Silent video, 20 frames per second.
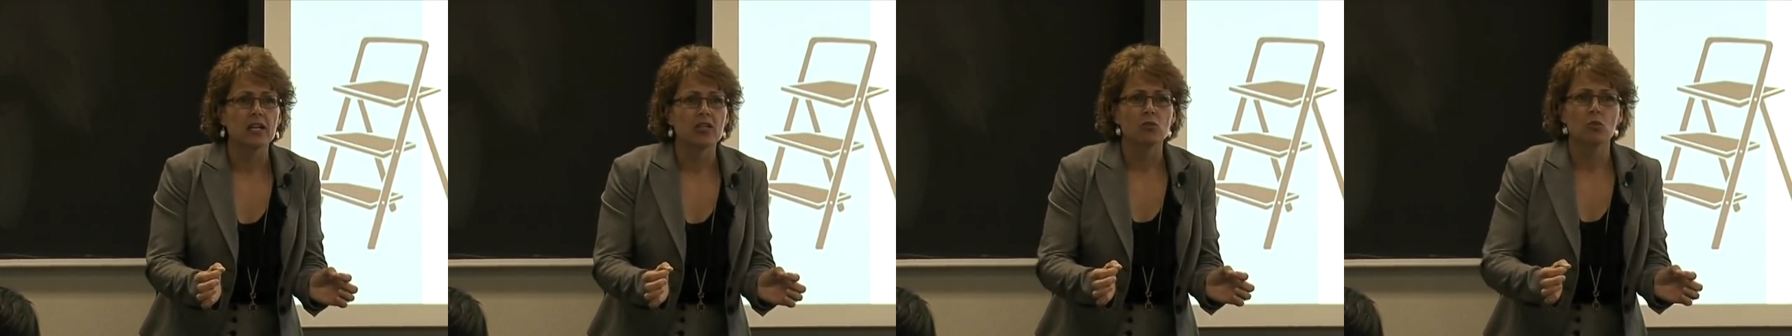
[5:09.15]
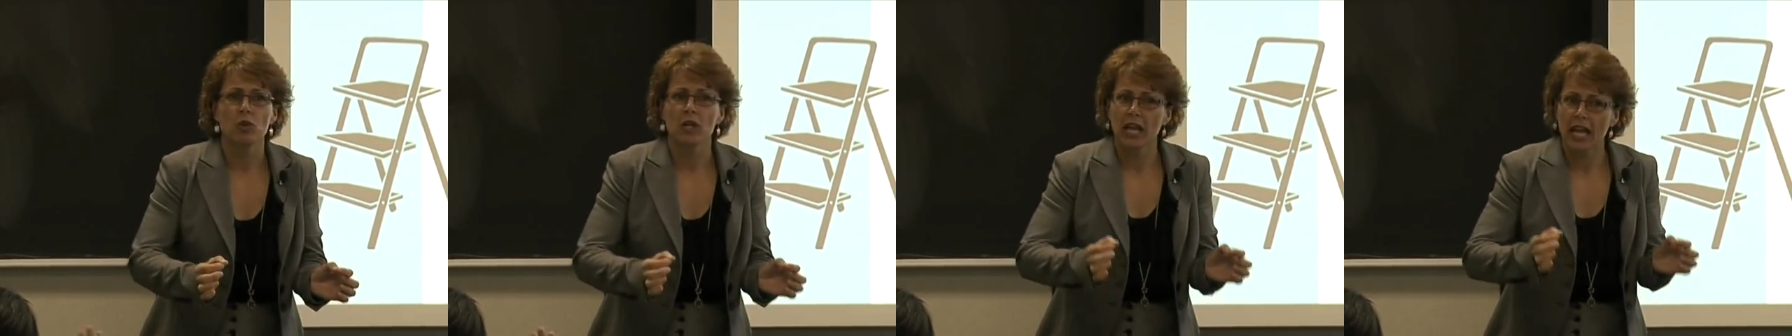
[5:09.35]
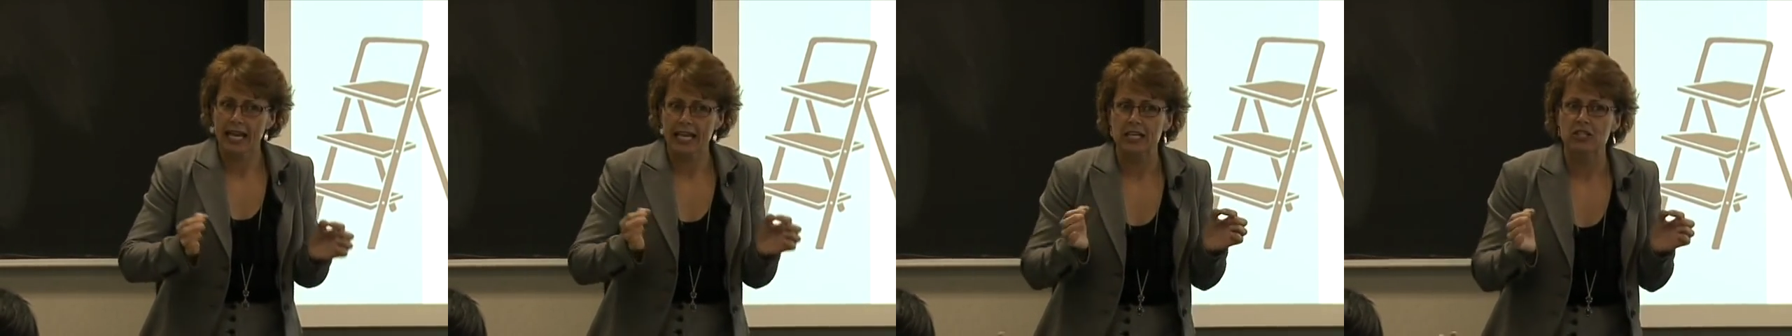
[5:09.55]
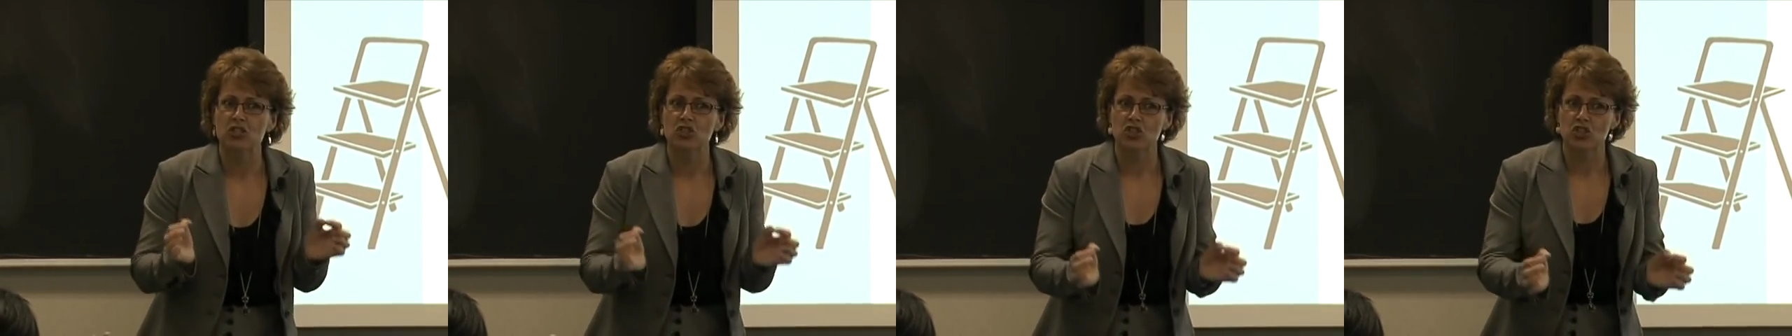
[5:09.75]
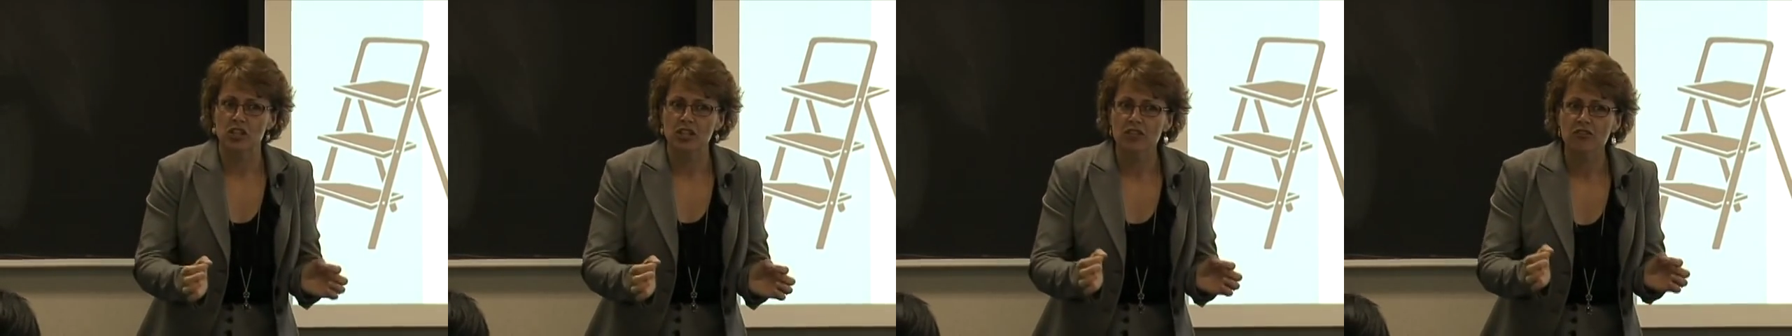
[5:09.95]
Will I
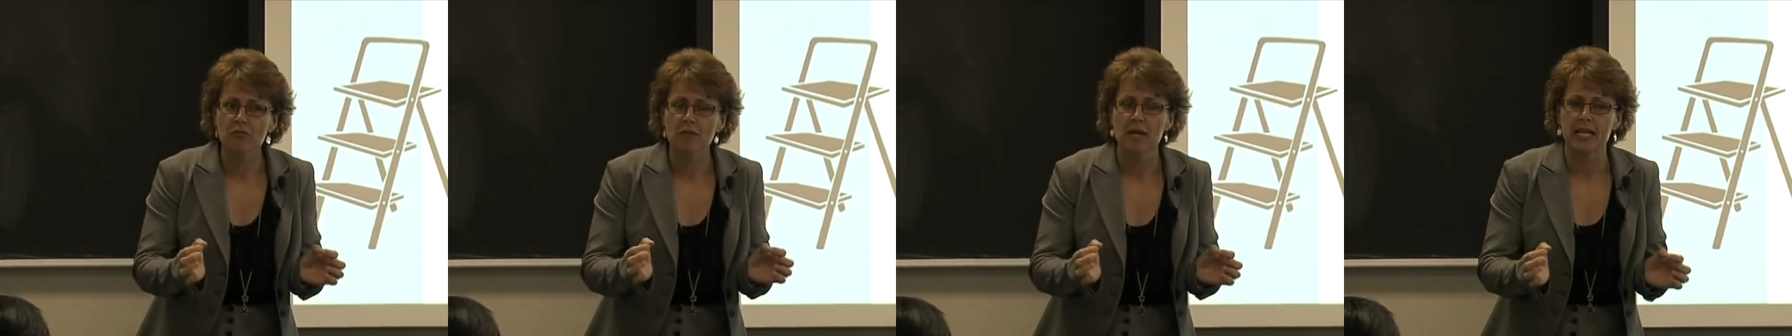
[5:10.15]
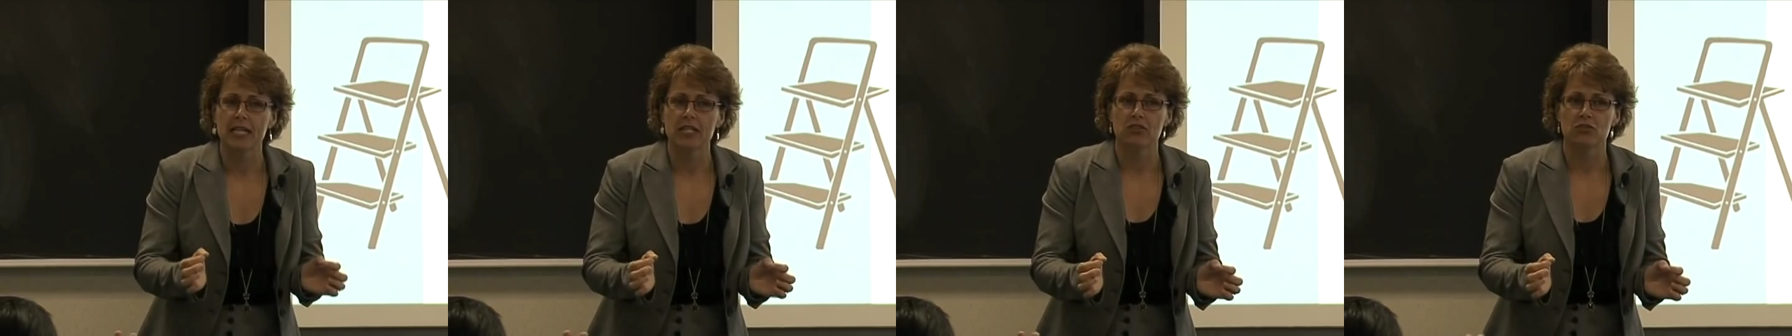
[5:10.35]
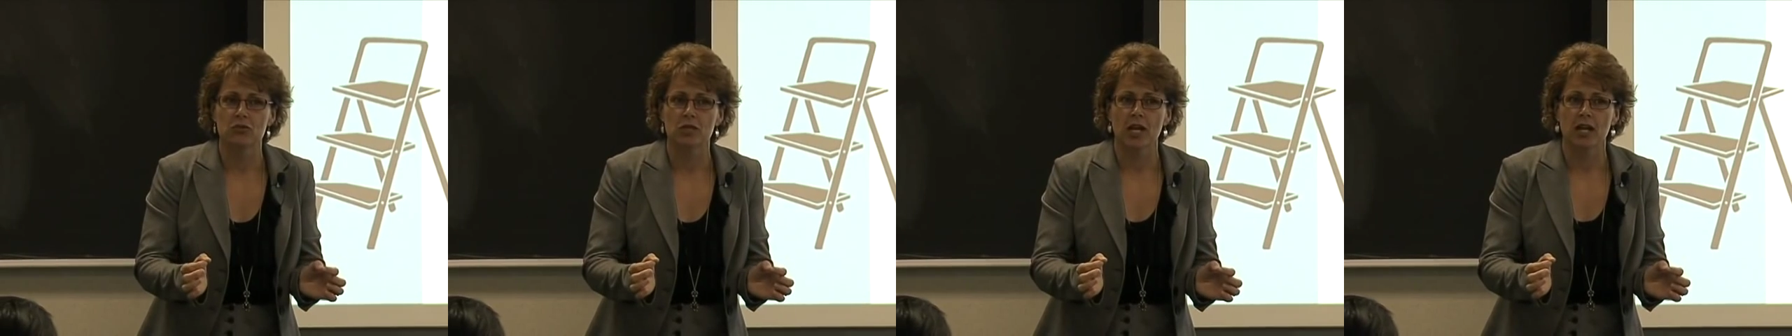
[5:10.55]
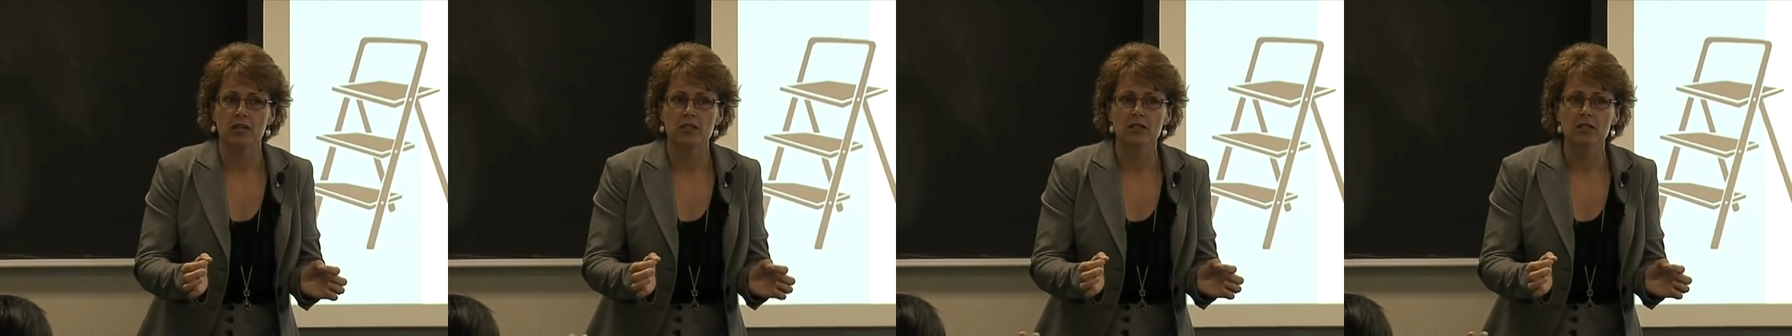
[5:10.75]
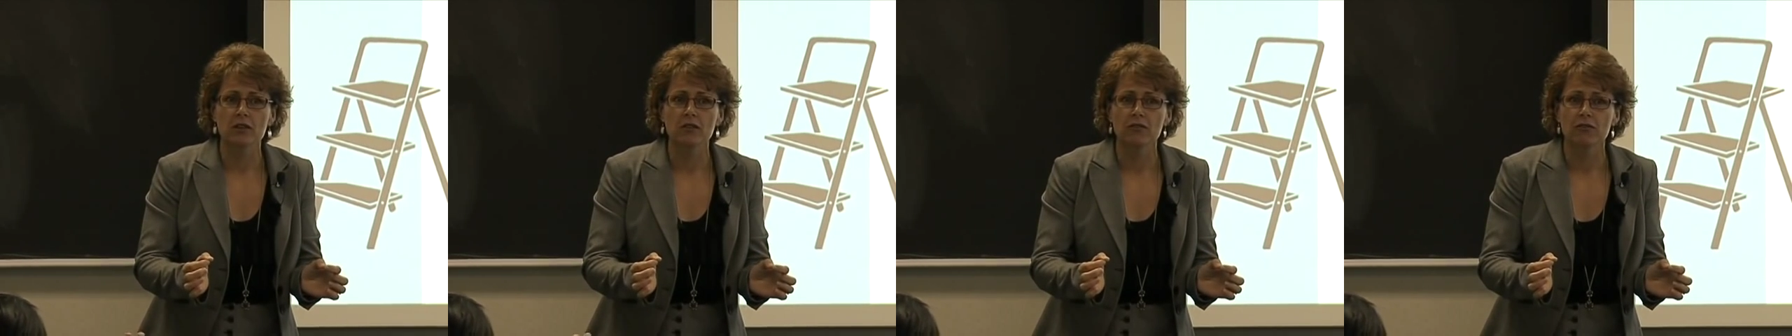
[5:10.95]
achieve my
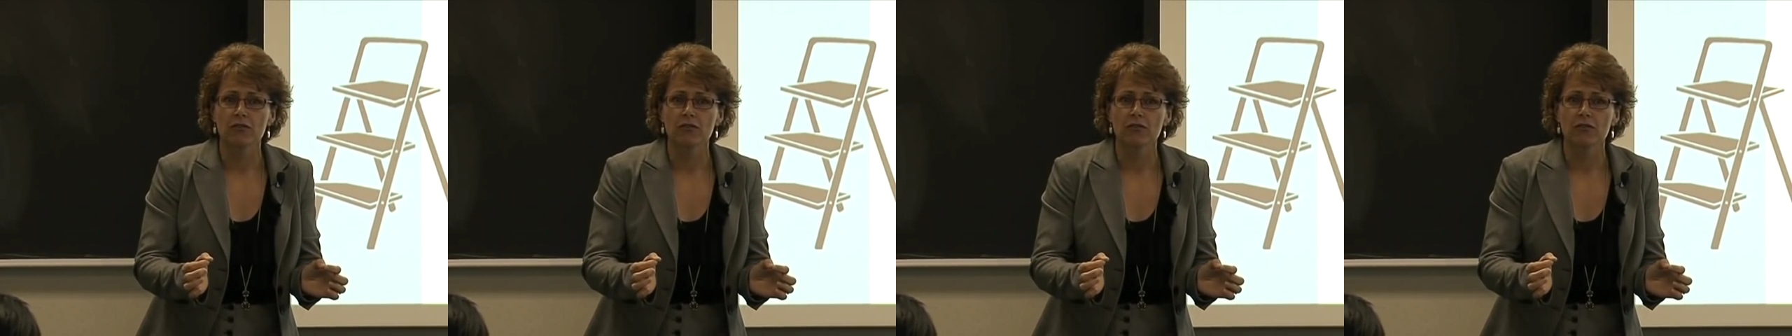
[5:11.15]
objective?